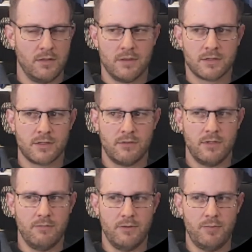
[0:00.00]
So
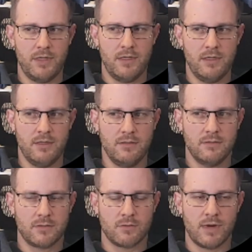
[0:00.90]
it would be
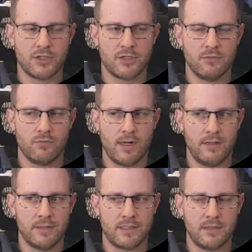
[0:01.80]
direction
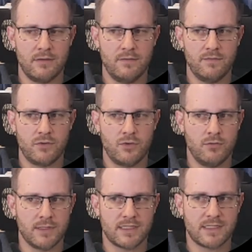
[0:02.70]
relative to
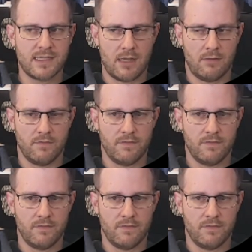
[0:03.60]
itself.